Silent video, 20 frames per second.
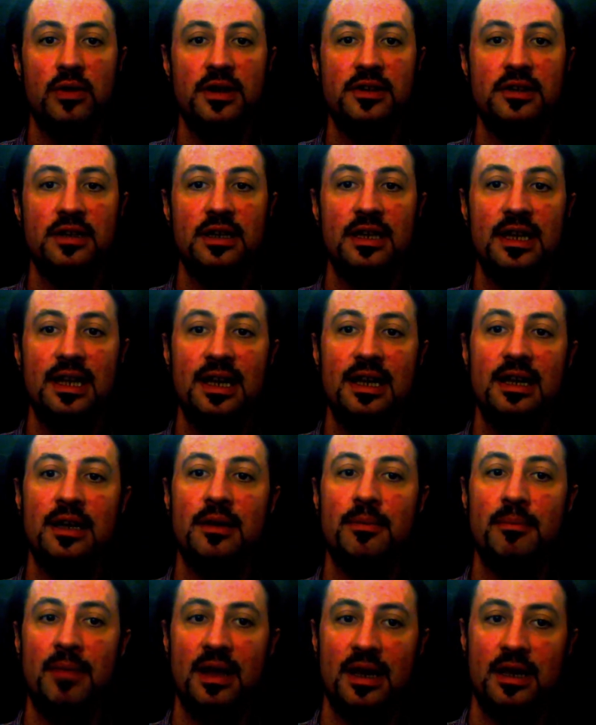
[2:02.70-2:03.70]
a link
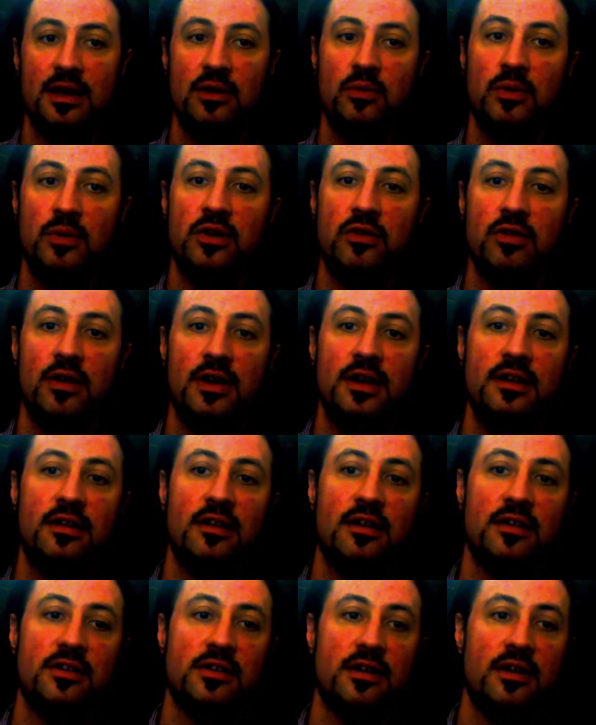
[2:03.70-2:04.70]
made when trying to
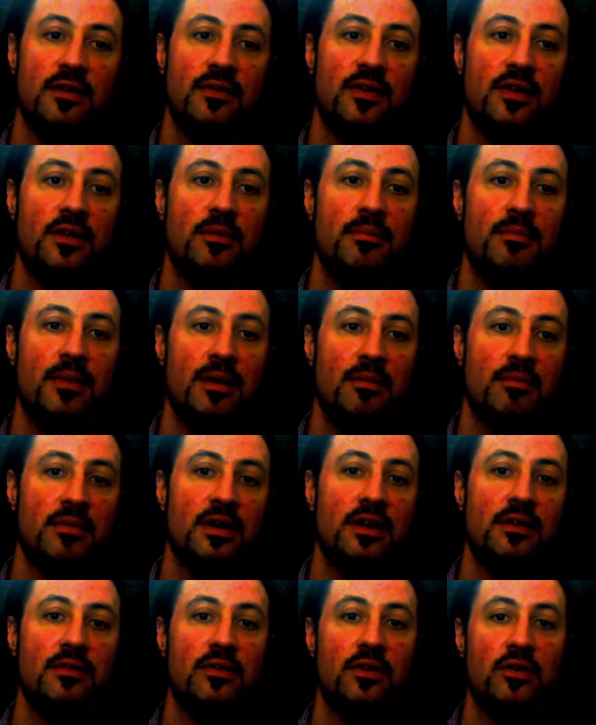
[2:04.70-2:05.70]
decipher the
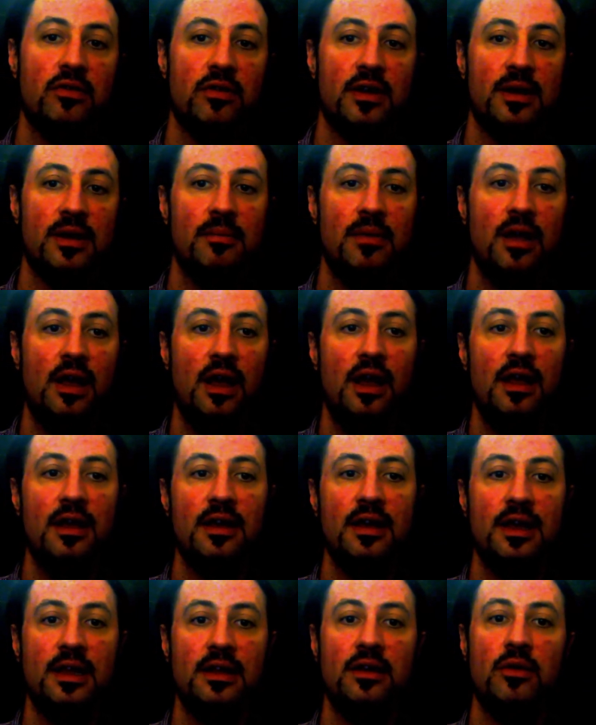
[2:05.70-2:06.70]
memory of the dream
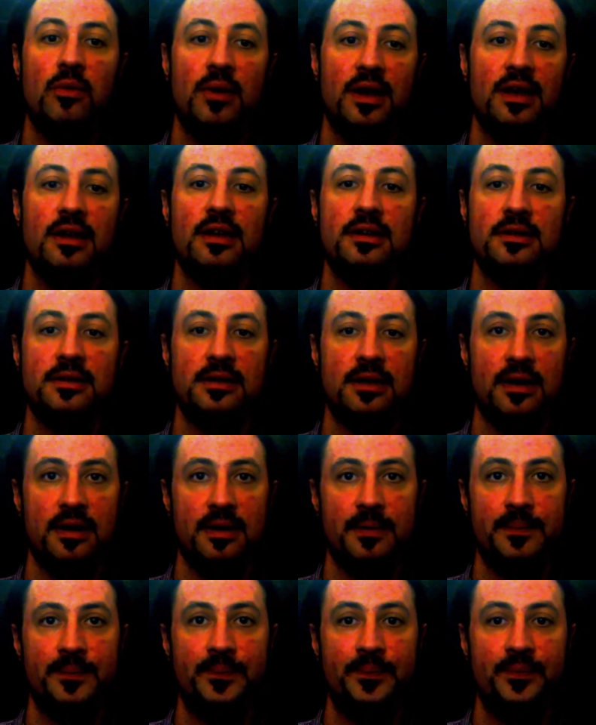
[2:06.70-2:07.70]
in the waking state,
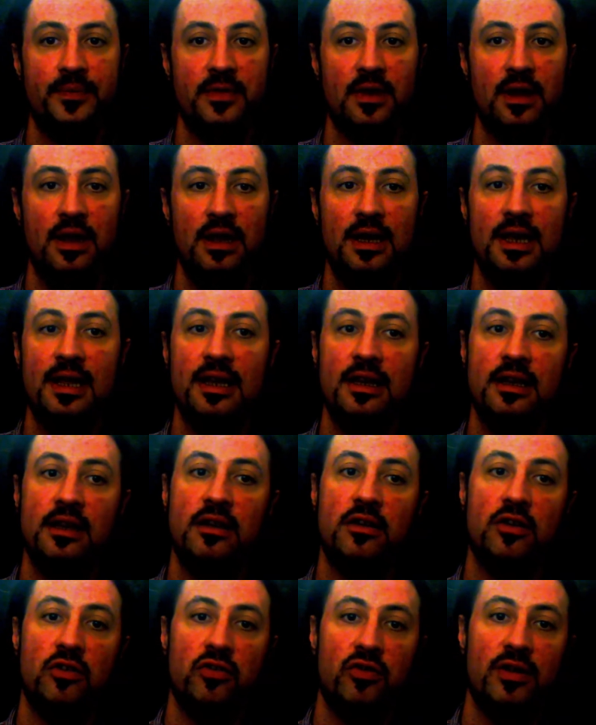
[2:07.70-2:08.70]
linking
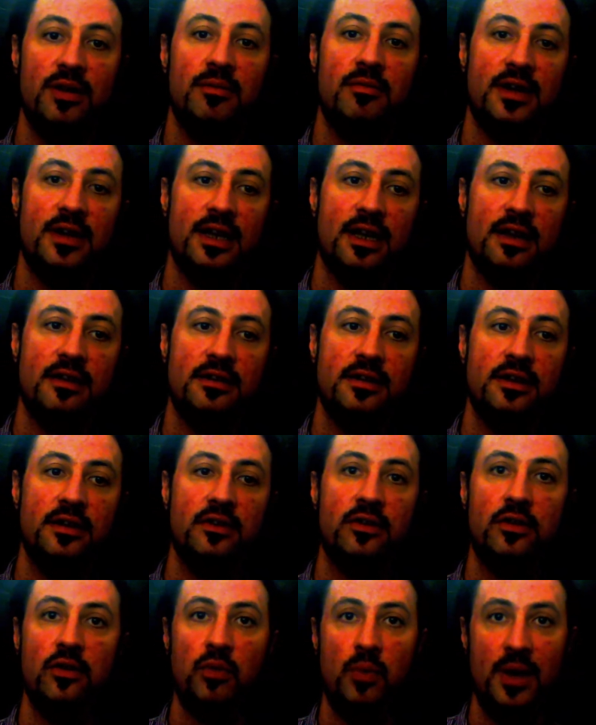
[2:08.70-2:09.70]
our dream reality
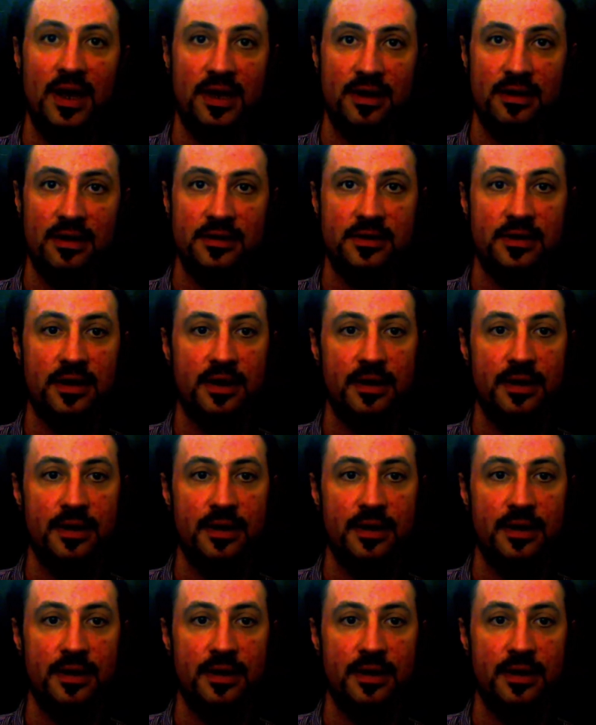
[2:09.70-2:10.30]
to the waking state.